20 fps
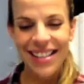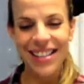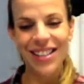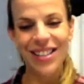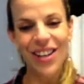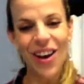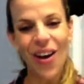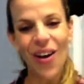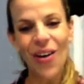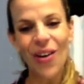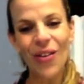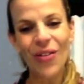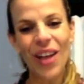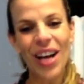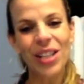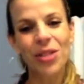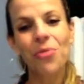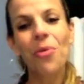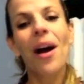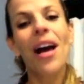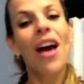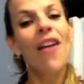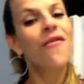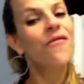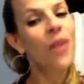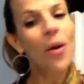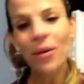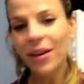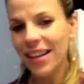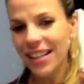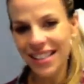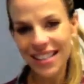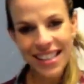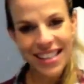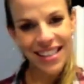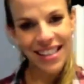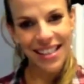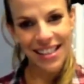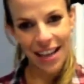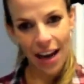So that's why I focus
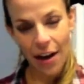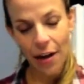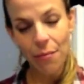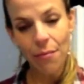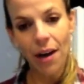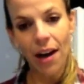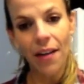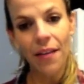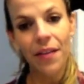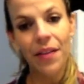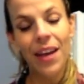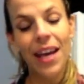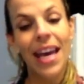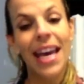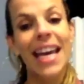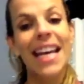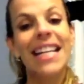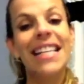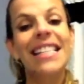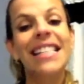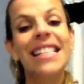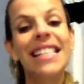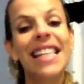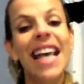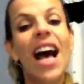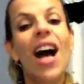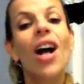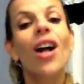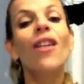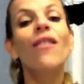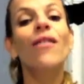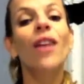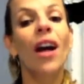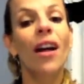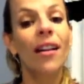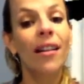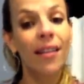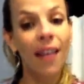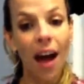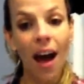this entire month in
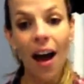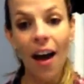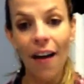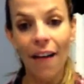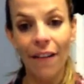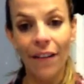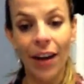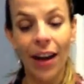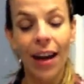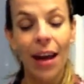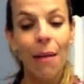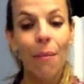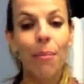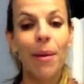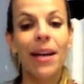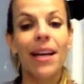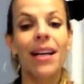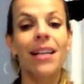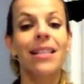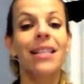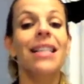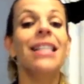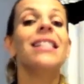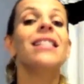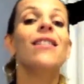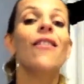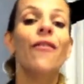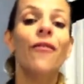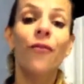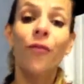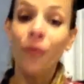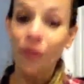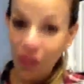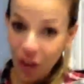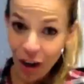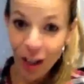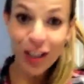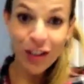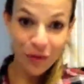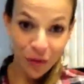self-love, because it is the
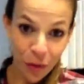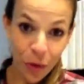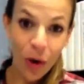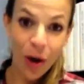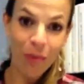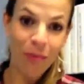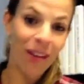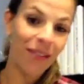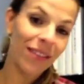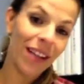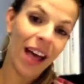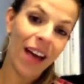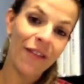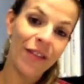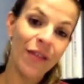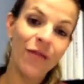first form of love.